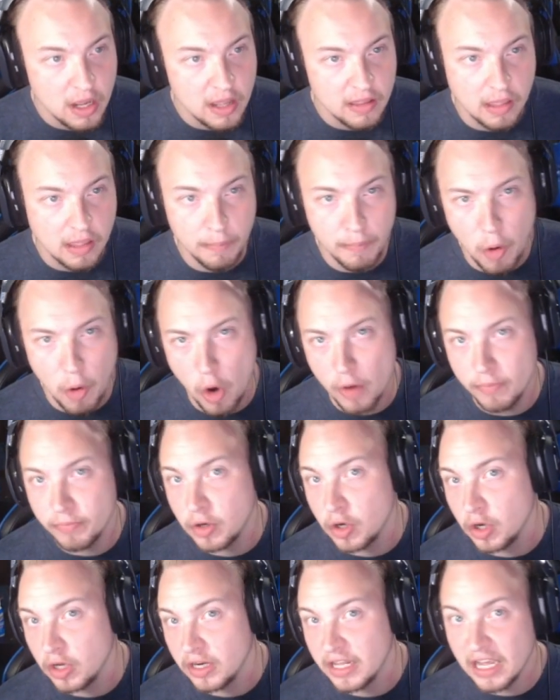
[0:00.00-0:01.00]
that Parham
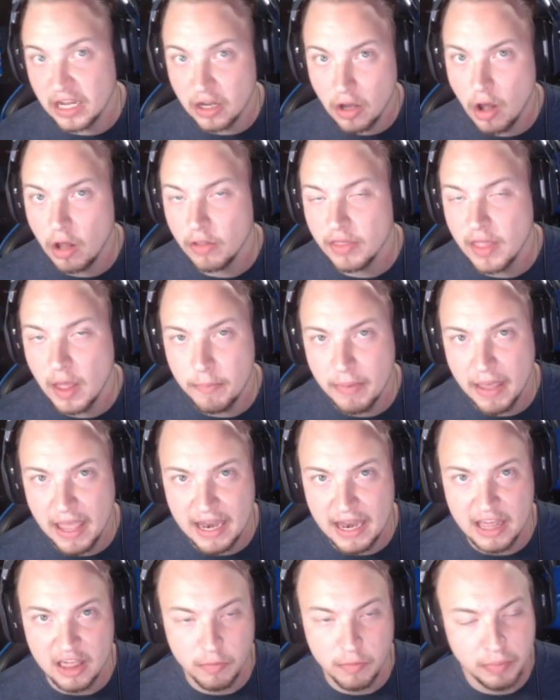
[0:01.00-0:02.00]
could get called up
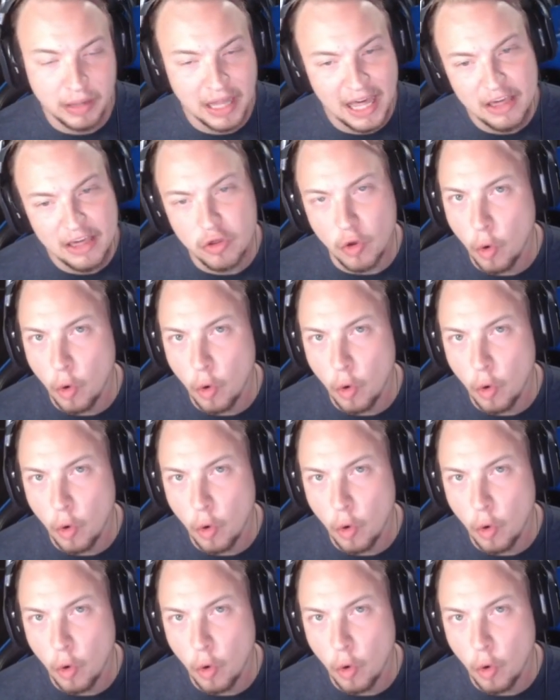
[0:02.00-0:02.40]
in his place,